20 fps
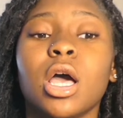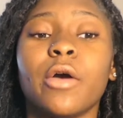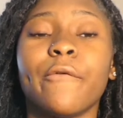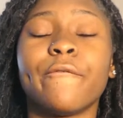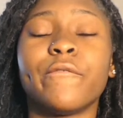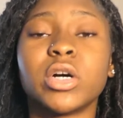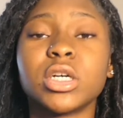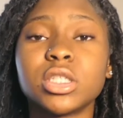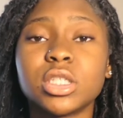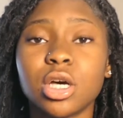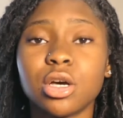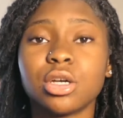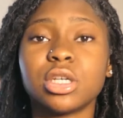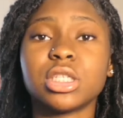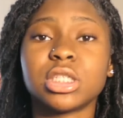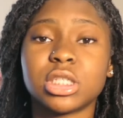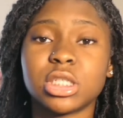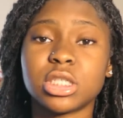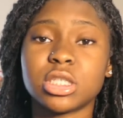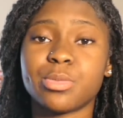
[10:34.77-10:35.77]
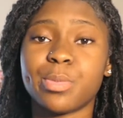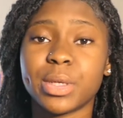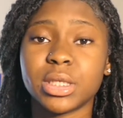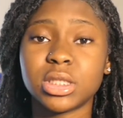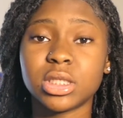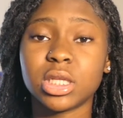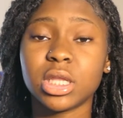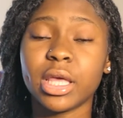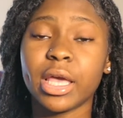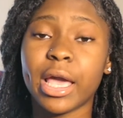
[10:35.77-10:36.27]
Vito is just
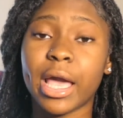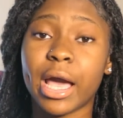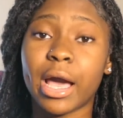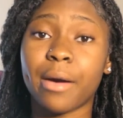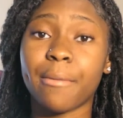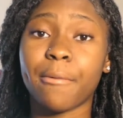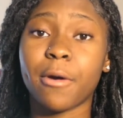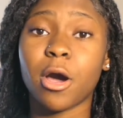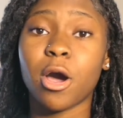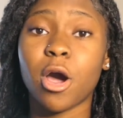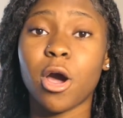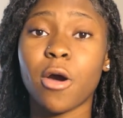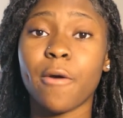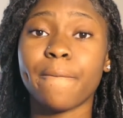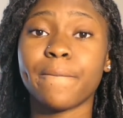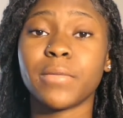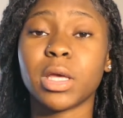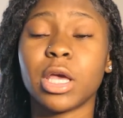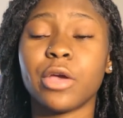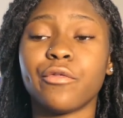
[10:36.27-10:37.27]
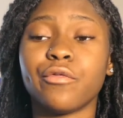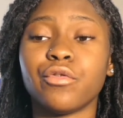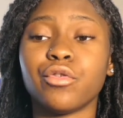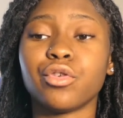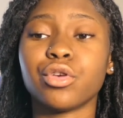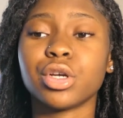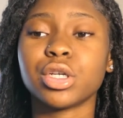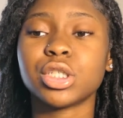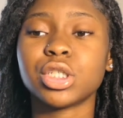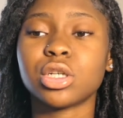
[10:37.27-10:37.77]
basically an app. If
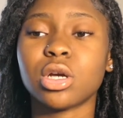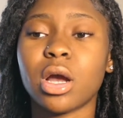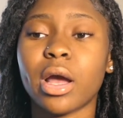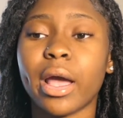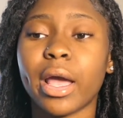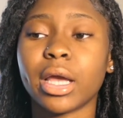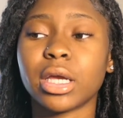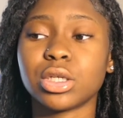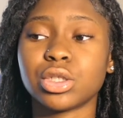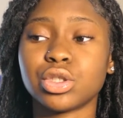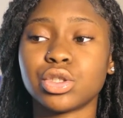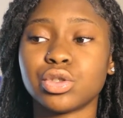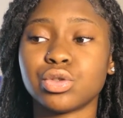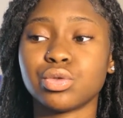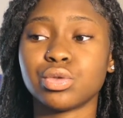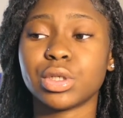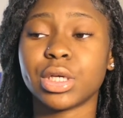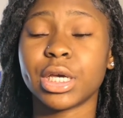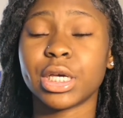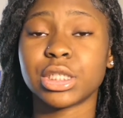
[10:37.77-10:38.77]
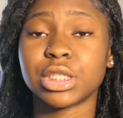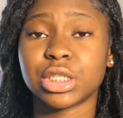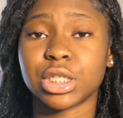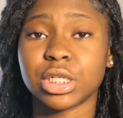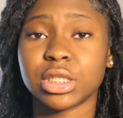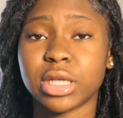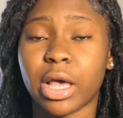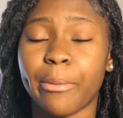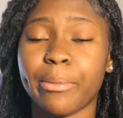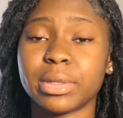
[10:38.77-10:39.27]
you're trying to get a certain
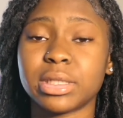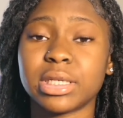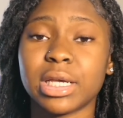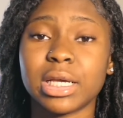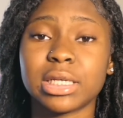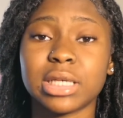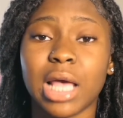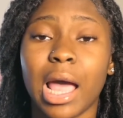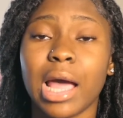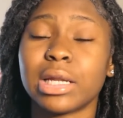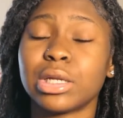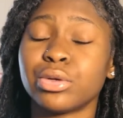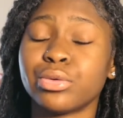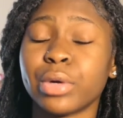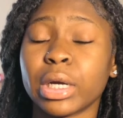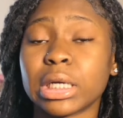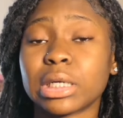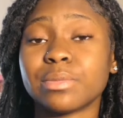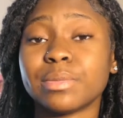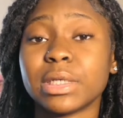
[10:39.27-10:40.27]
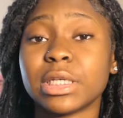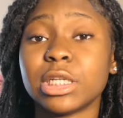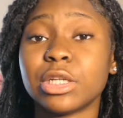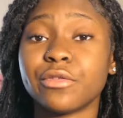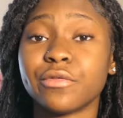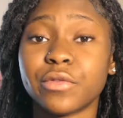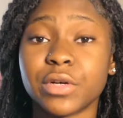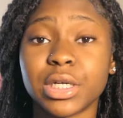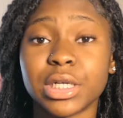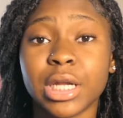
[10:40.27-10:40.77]
type of text, I do recommend
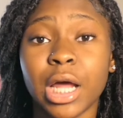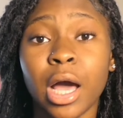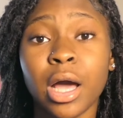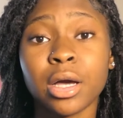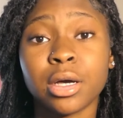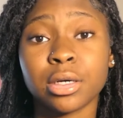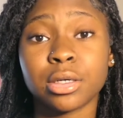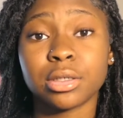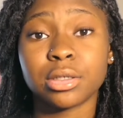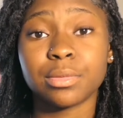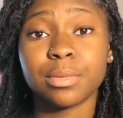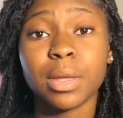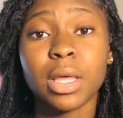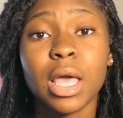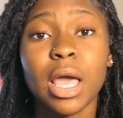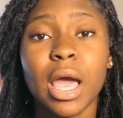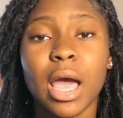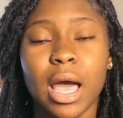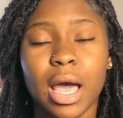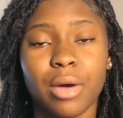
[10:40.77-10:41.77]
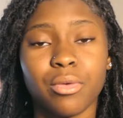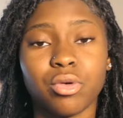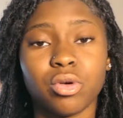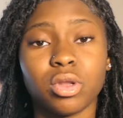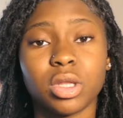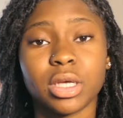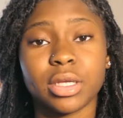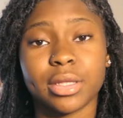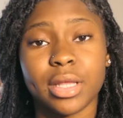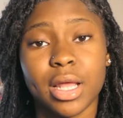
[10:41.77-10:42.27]
defont.com. I will
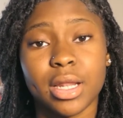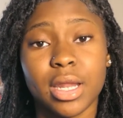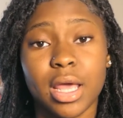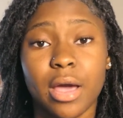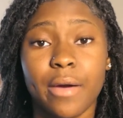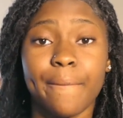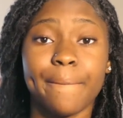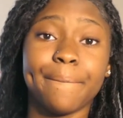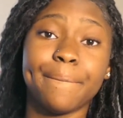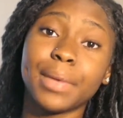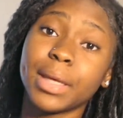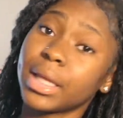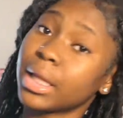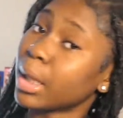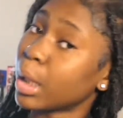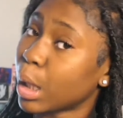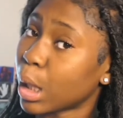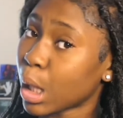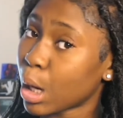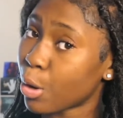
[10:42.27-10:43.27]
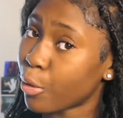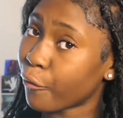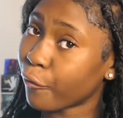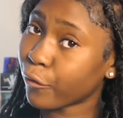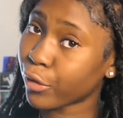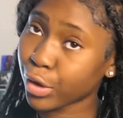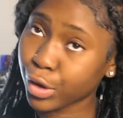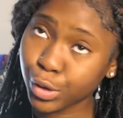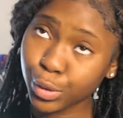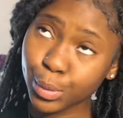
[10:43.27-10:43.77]
link that down below
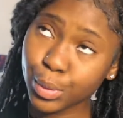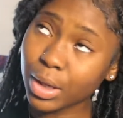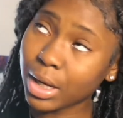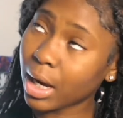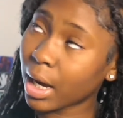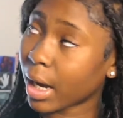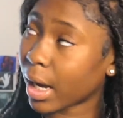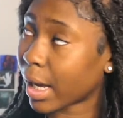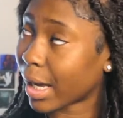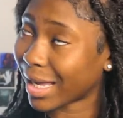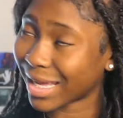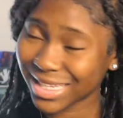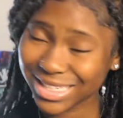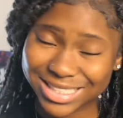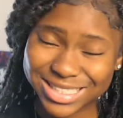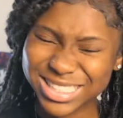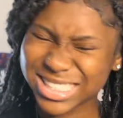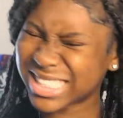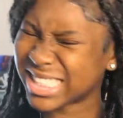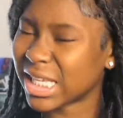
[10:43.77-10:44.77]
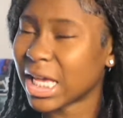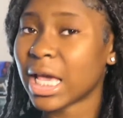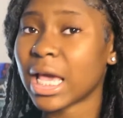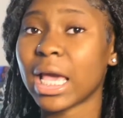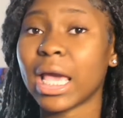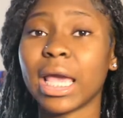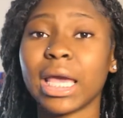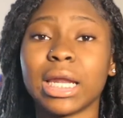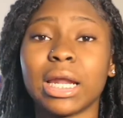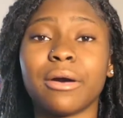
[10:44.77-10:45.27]
for you guys,
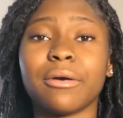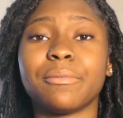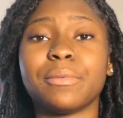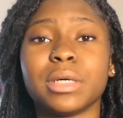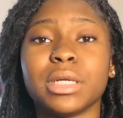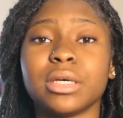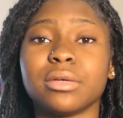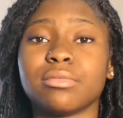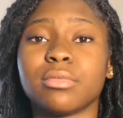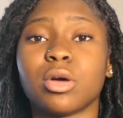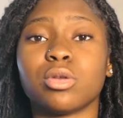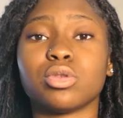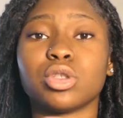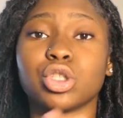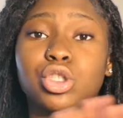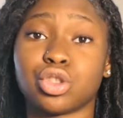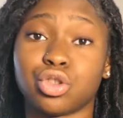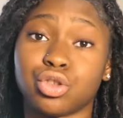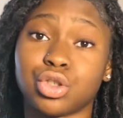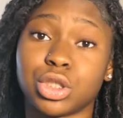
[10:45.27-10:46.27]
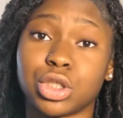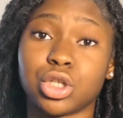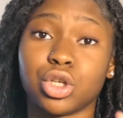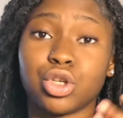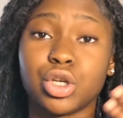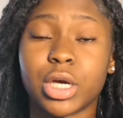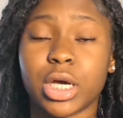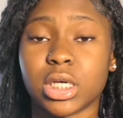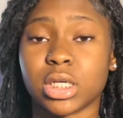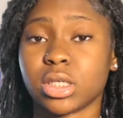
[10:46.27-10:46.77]
and I'll put it on the screen so you
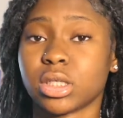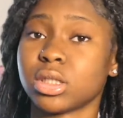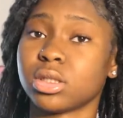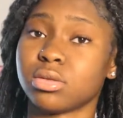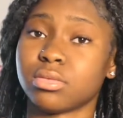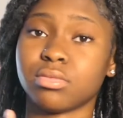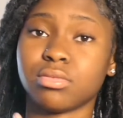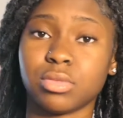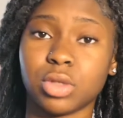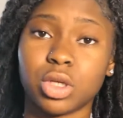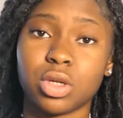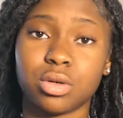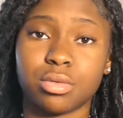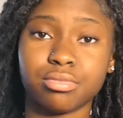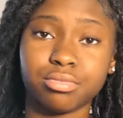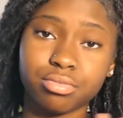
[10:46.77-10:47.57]
guys can, you know,